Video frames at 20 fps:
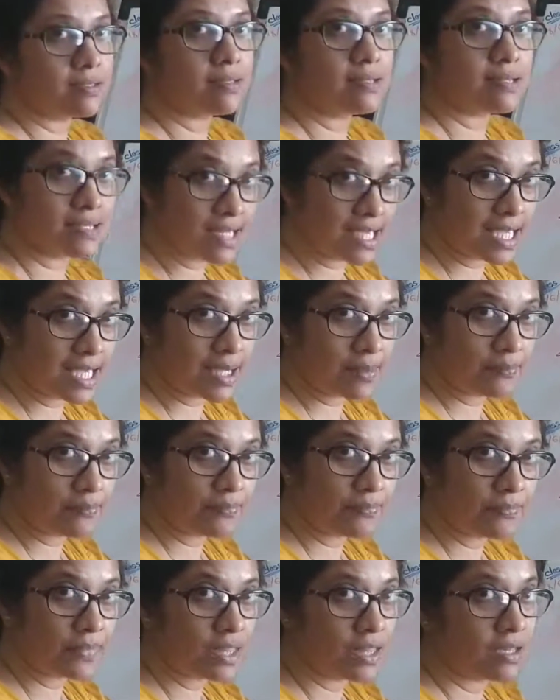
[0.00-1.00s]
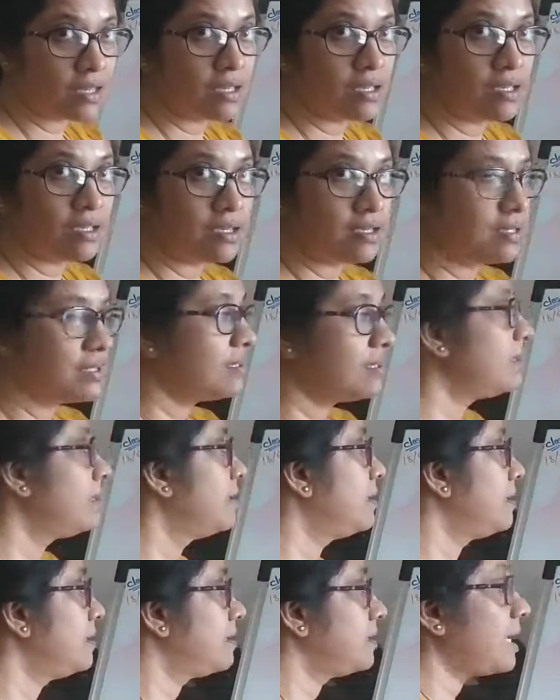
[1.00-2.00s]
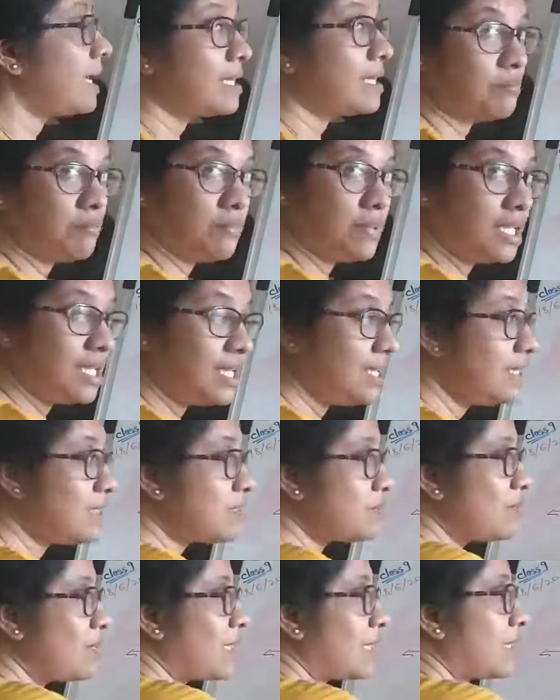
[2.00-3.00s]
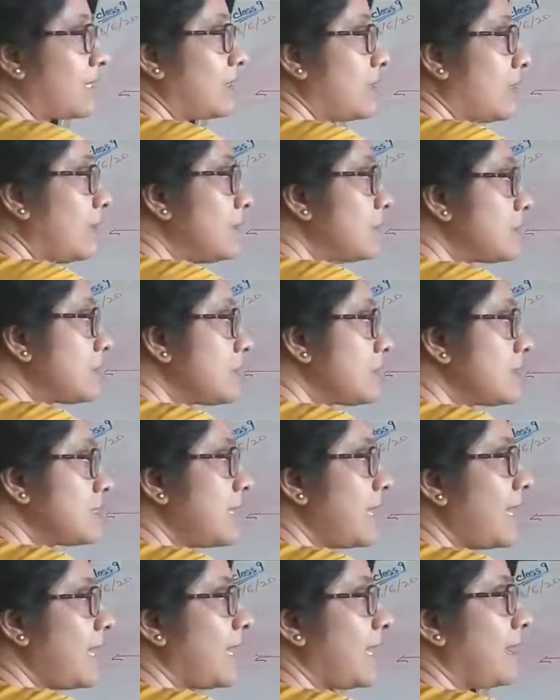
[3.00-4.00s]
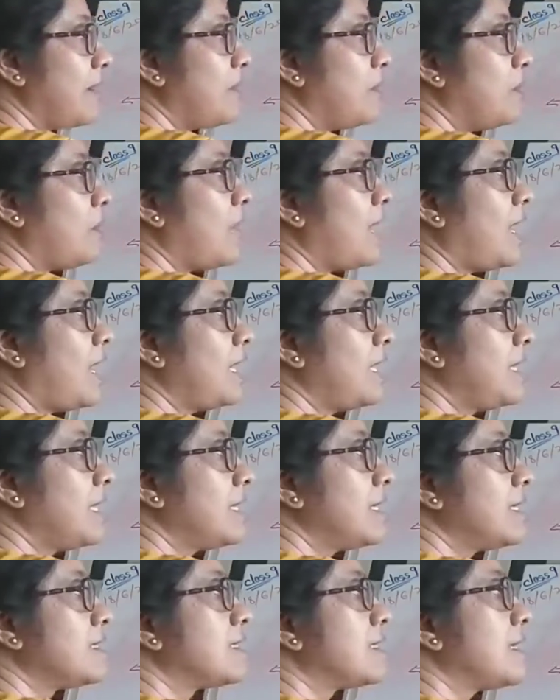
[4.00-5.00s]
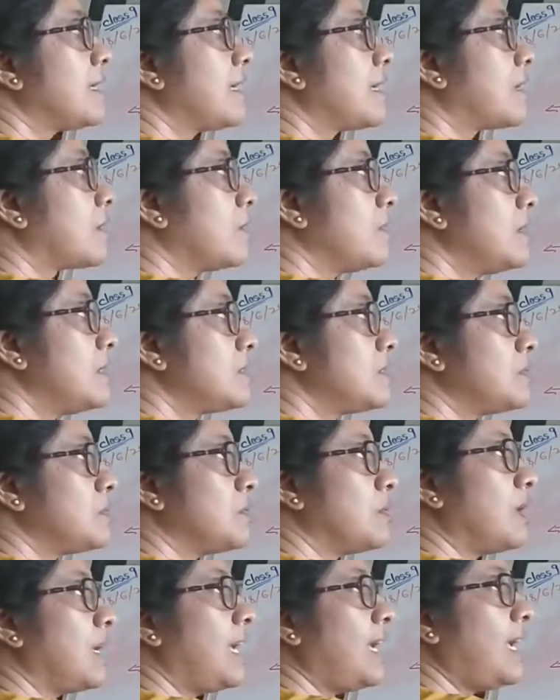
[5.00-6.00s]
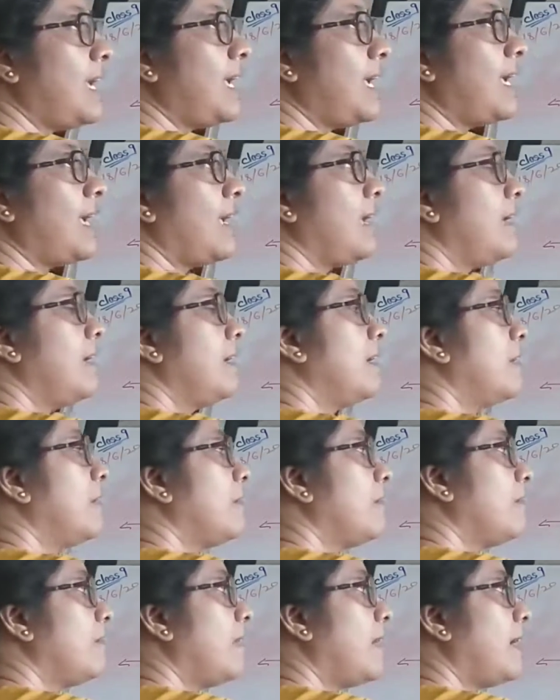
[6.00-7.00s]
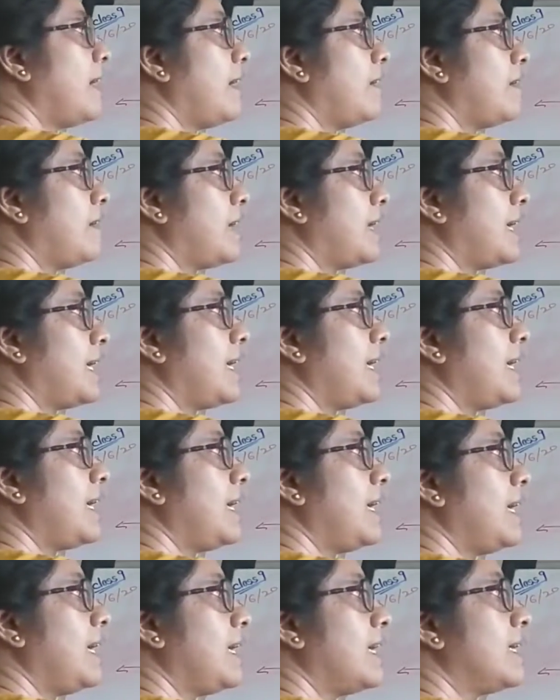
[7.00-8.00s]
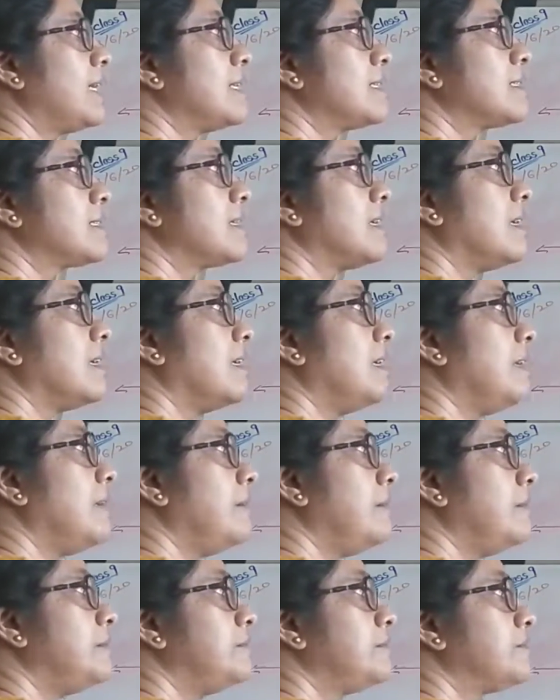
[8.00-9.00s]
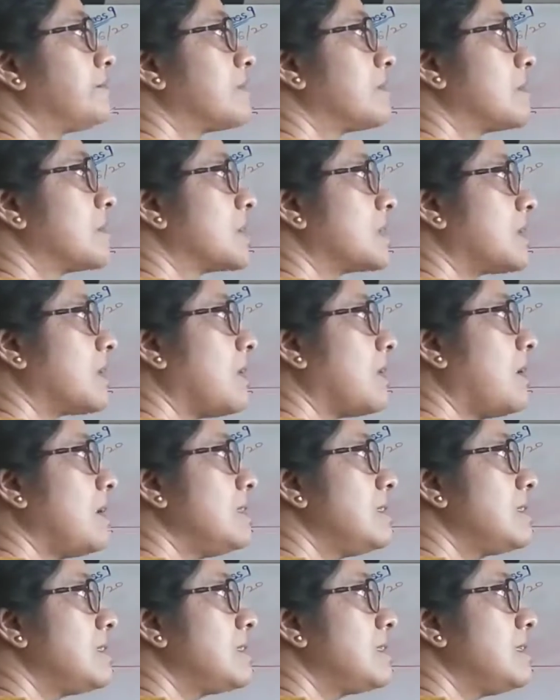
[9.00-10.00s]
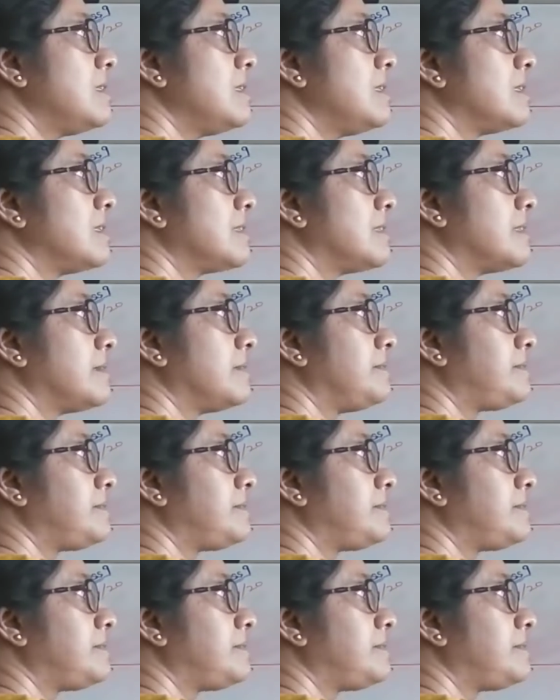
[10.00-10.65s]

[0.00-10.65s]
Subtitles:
the same. That means we can also say y is equal to a, where a is a constant.